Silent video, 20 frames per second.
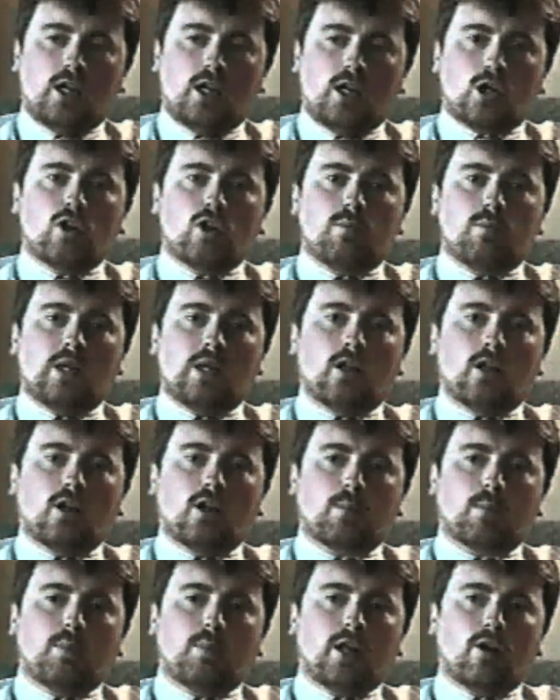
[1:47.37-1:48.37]
could have been a
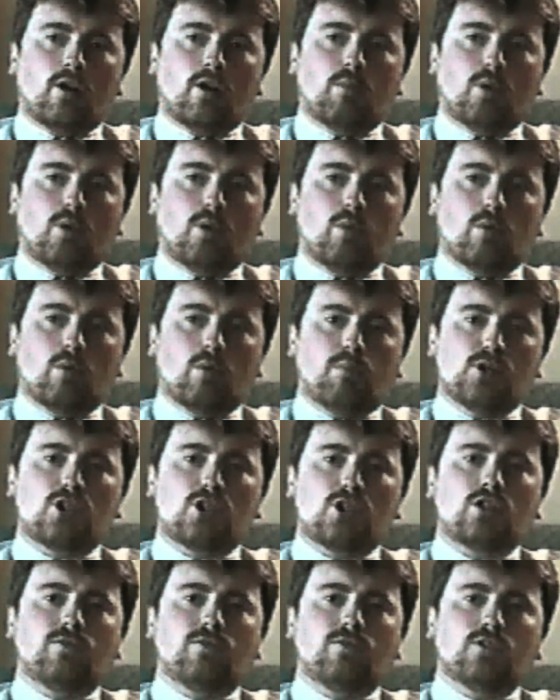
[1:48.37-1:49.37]
lot better, but we were
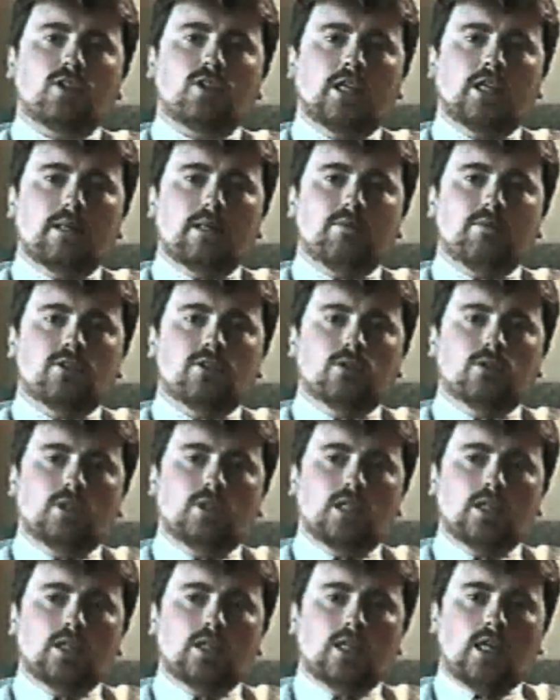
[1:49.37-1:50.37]
pushed for time
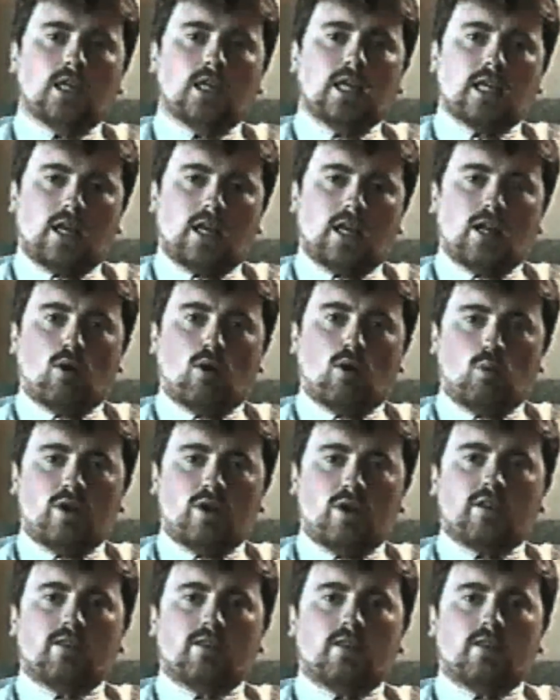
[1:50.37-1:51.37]
to get it out
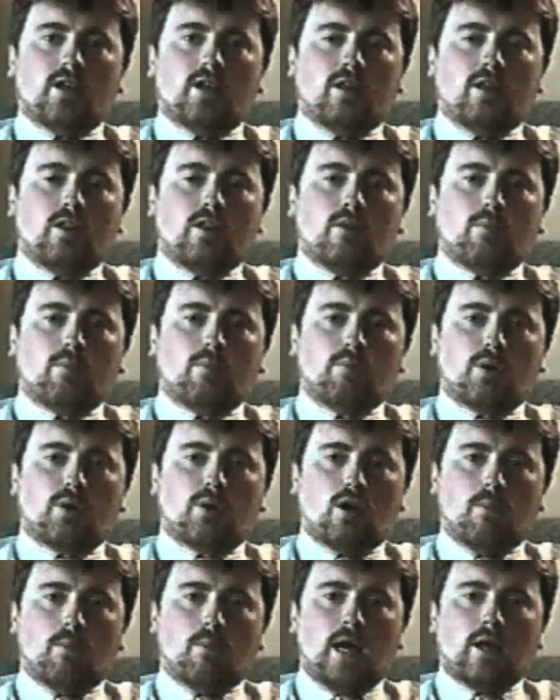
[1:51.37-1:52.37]
with the
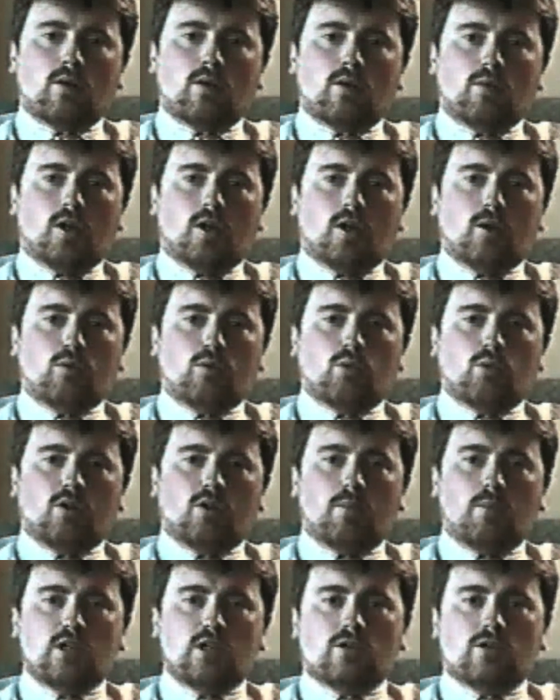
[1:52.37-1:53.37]
Power Mac. Was one
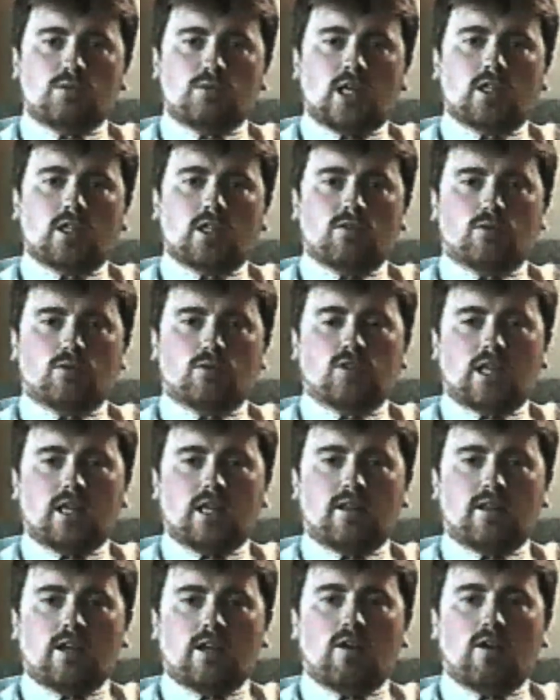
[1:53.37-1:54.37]
of the major objectives, was to
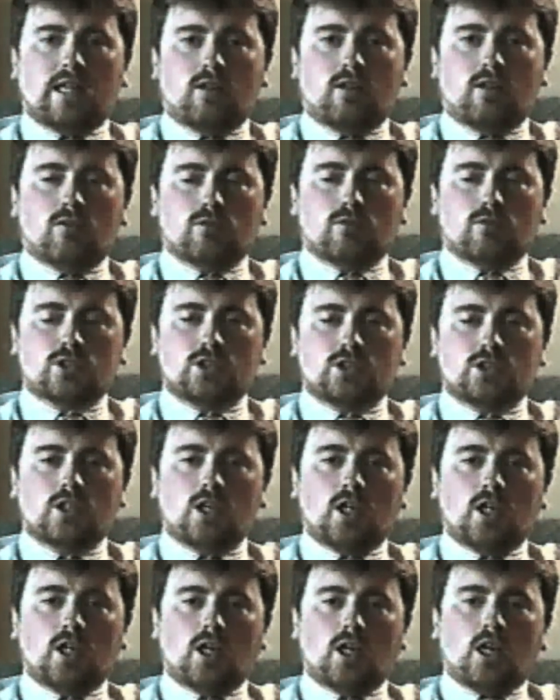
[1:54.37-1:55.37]
get it there at launch,
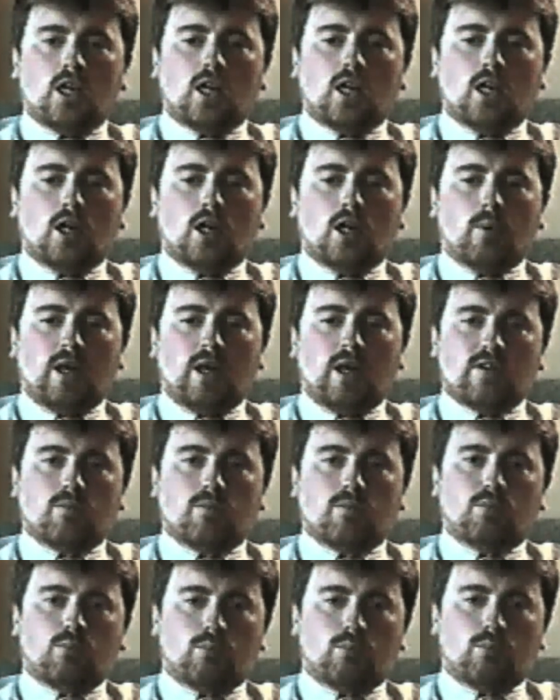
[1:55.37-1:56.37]
and as
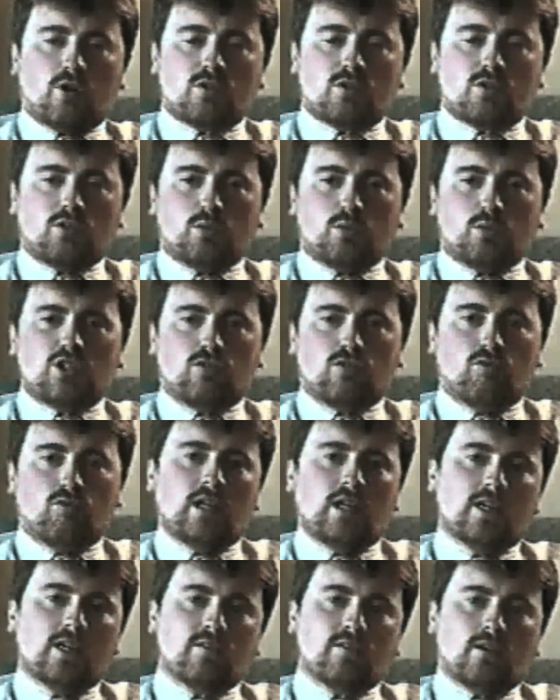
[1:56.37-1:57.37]
a consequence of which it
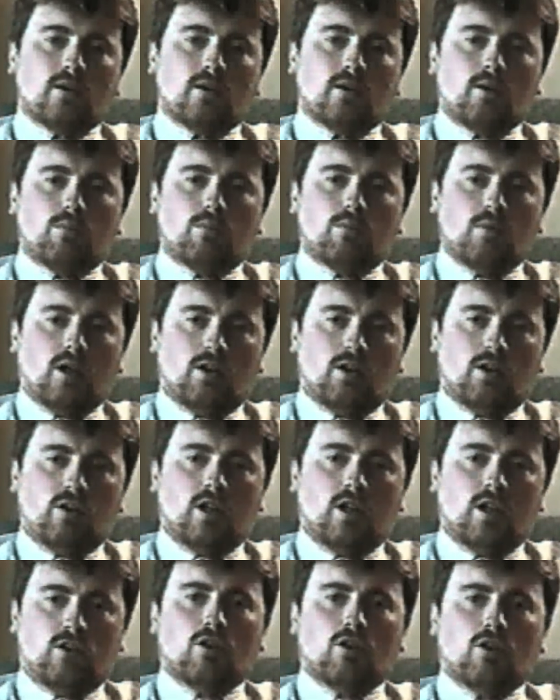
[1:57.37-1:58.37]
really is a
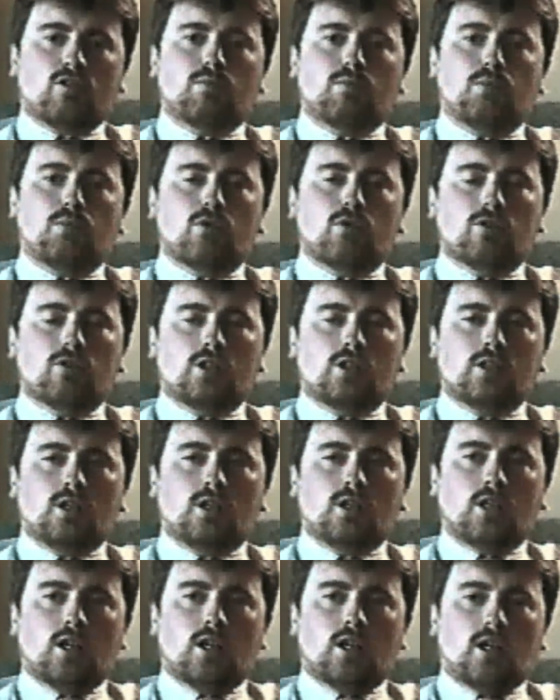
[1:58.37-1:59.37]
DOS port,
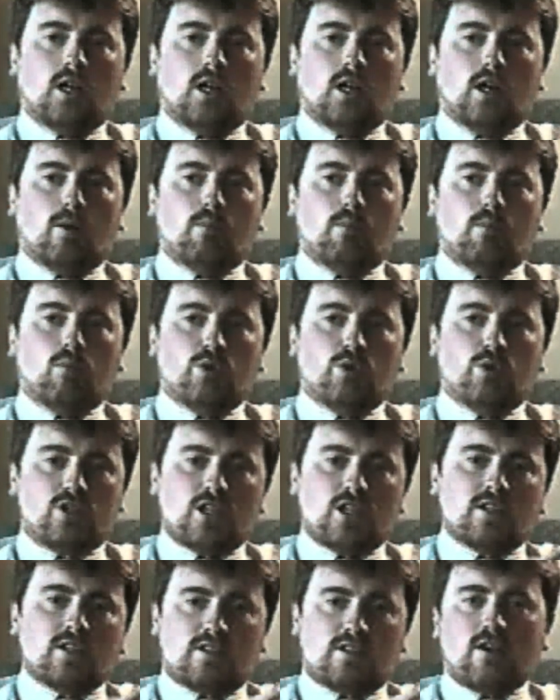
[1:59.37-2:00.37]

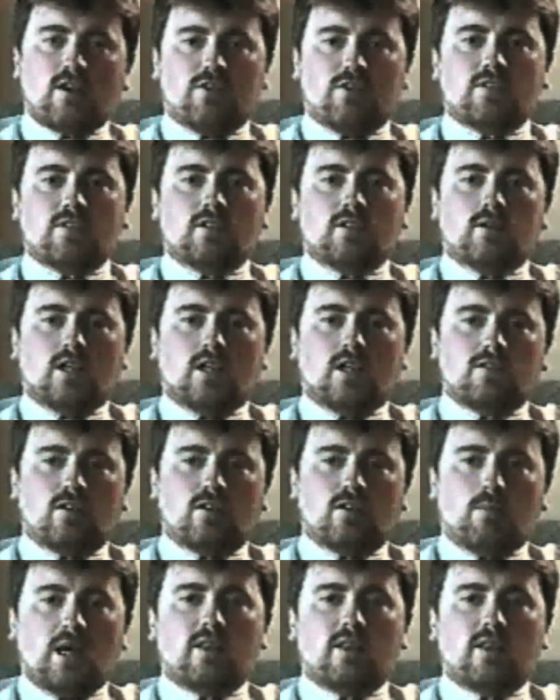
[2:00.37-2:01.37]
which in itself isn't
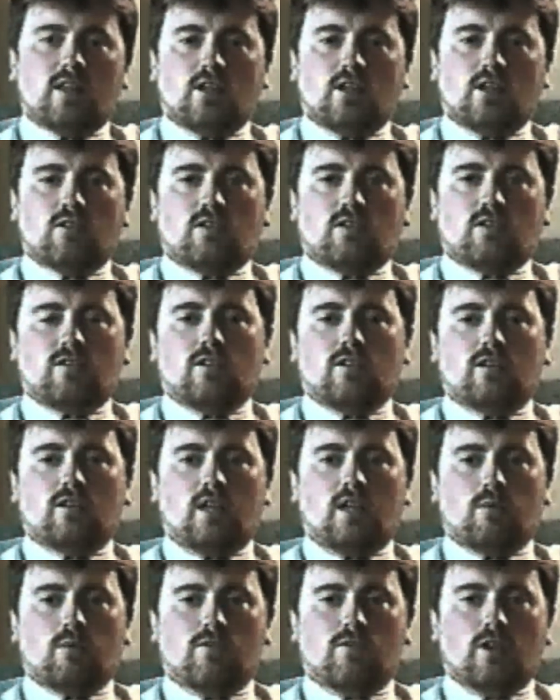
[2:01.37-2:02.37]
necessarily a bad thing. It just doesn't
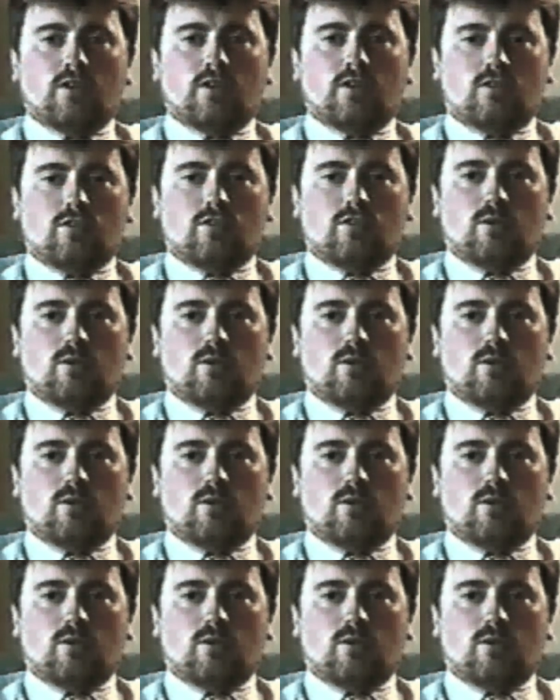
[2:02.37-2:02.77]
take advantage of